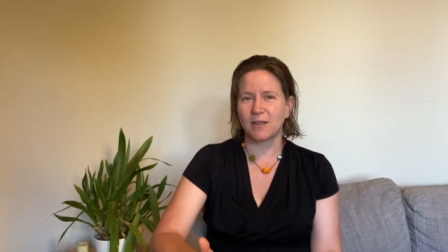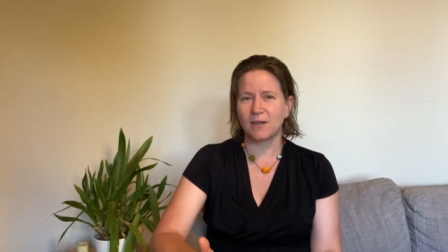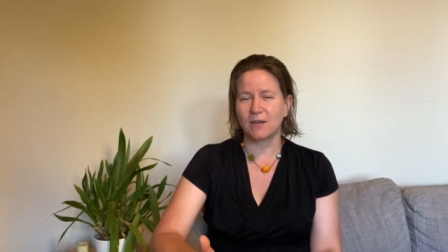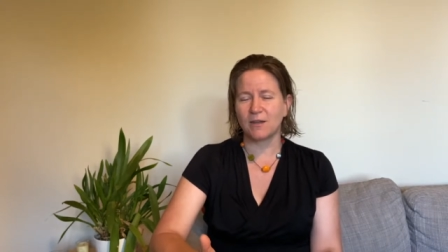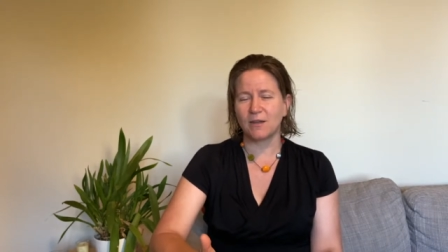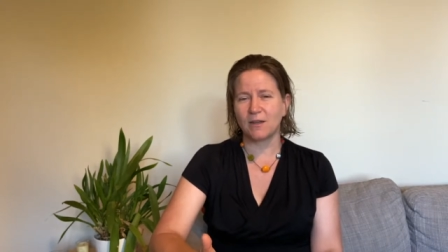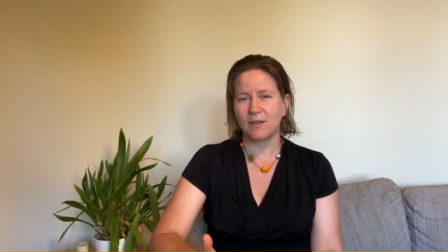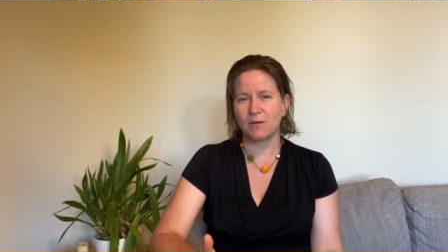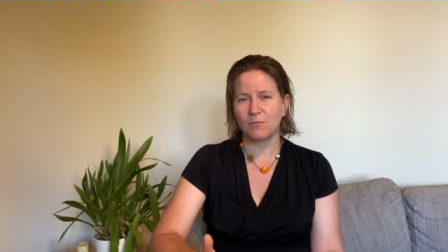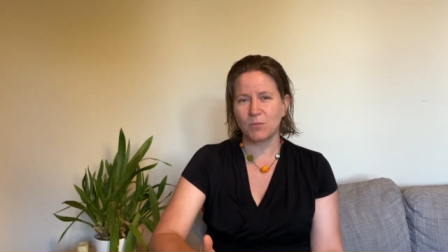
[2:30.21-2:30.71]

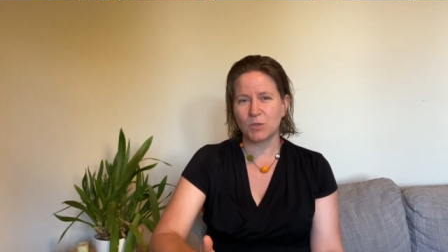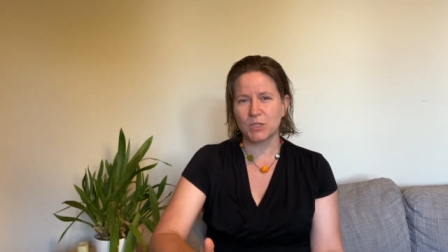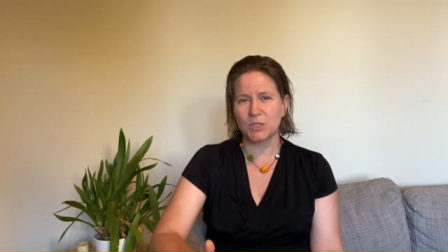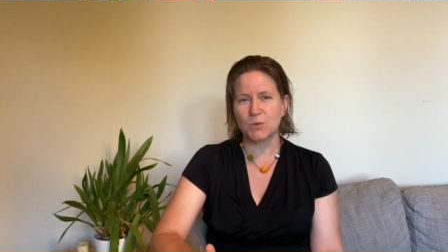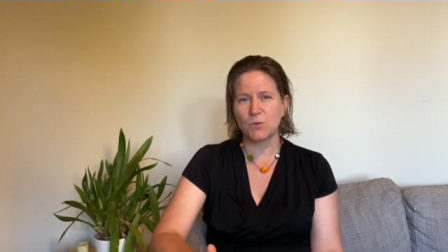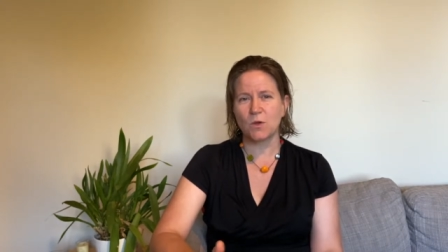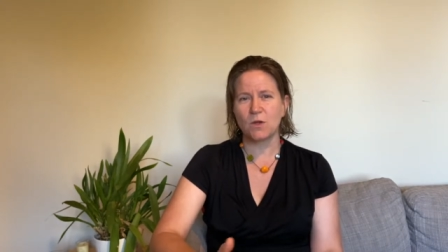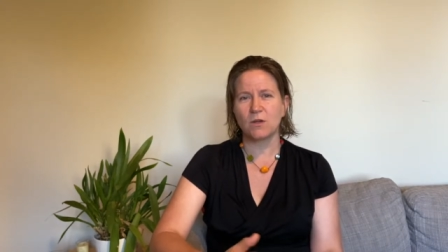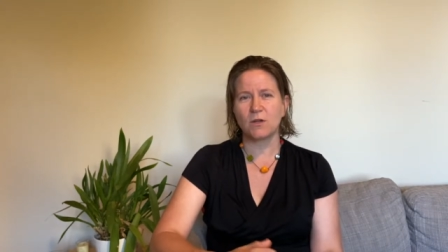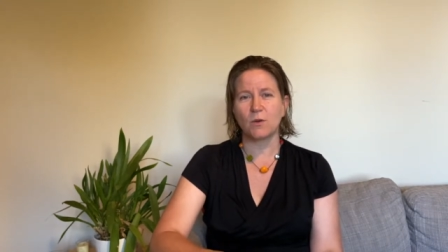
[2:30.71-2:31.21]
In
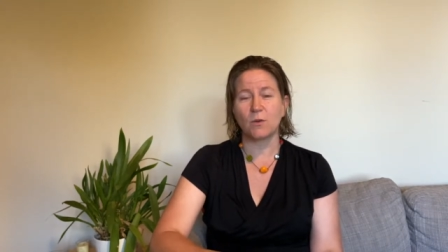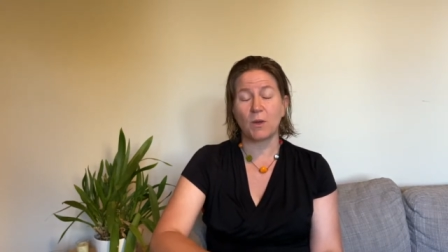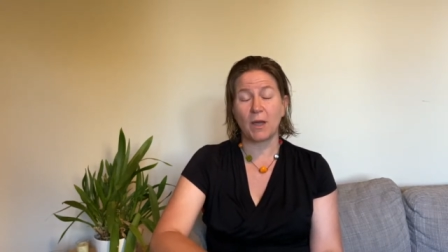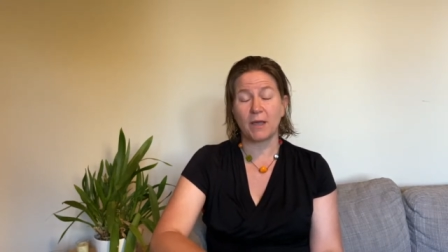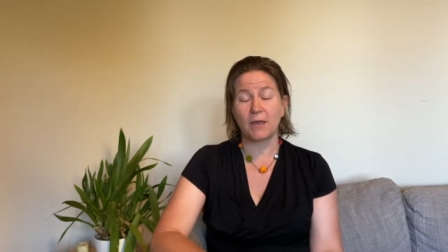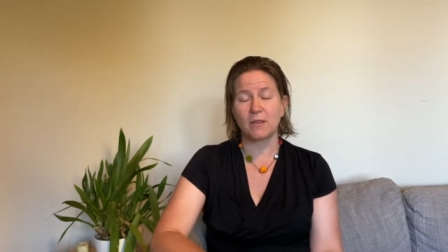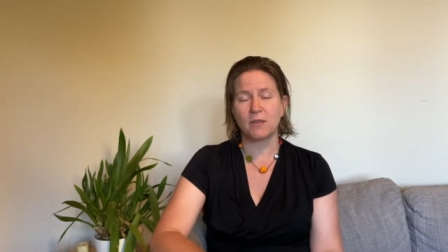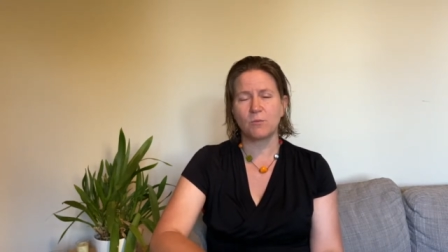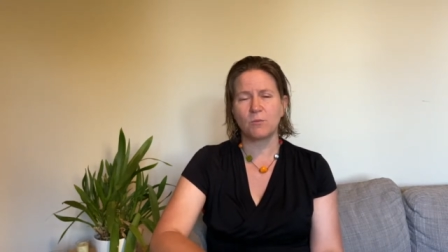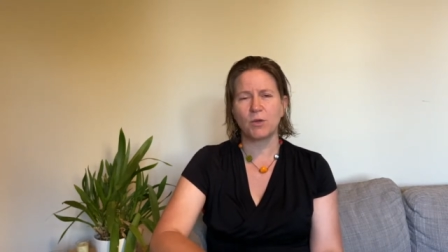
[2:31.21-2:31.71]
Botswana, I
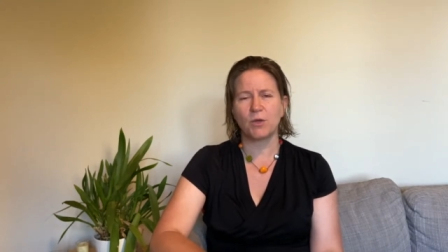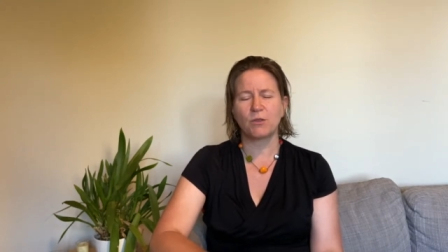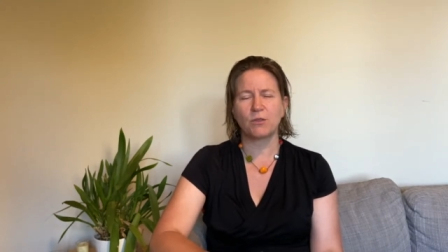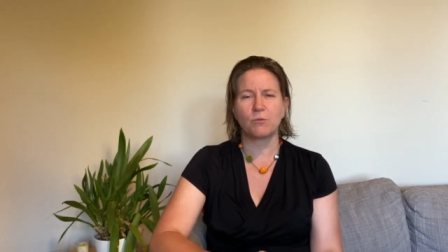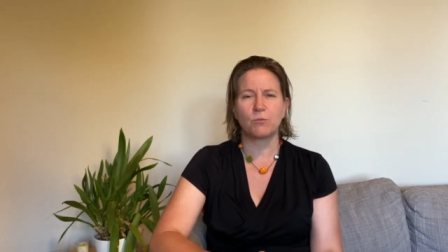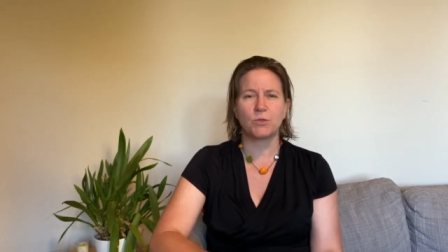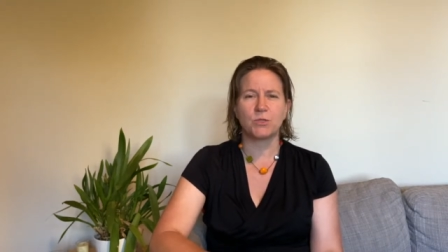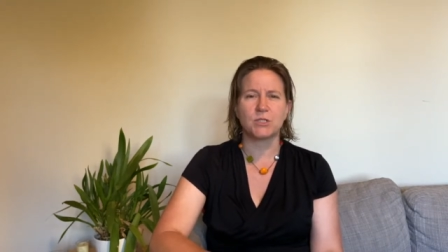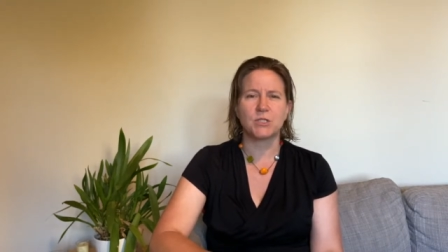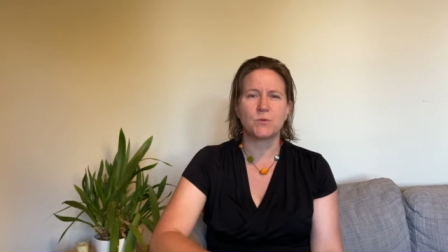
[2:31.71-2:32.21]
had them both
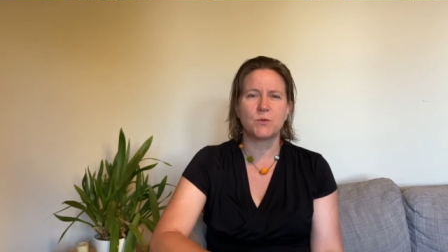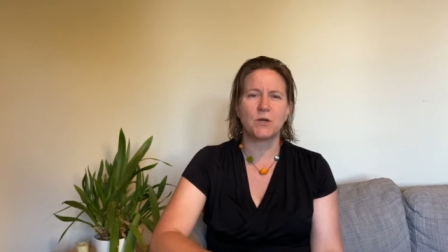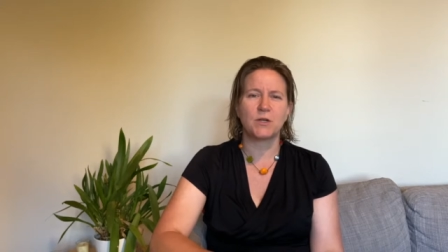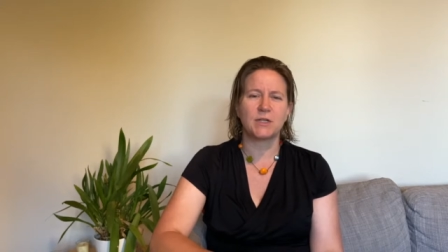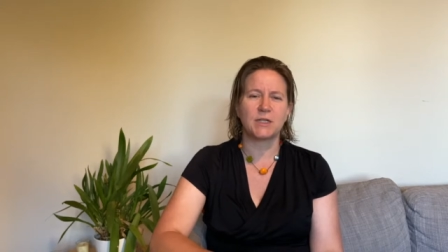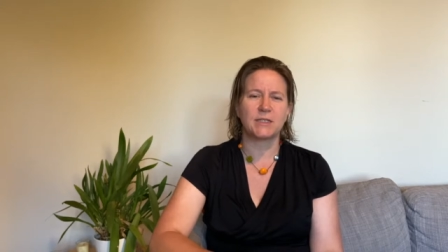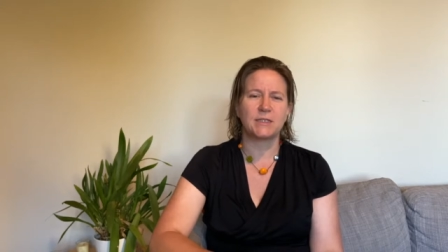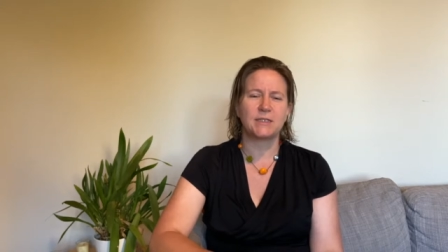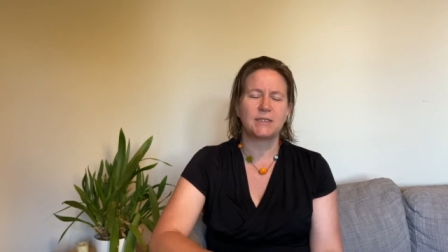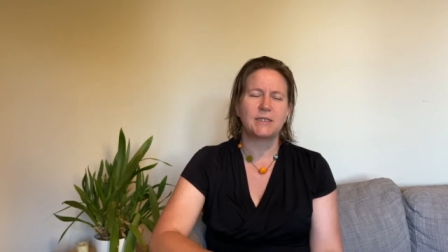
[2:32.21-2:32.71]
in
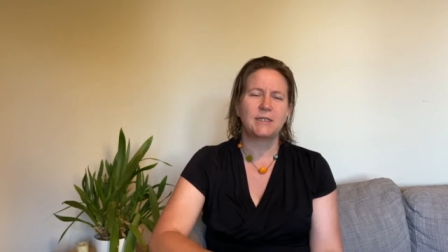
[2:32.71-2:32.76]
Botswana.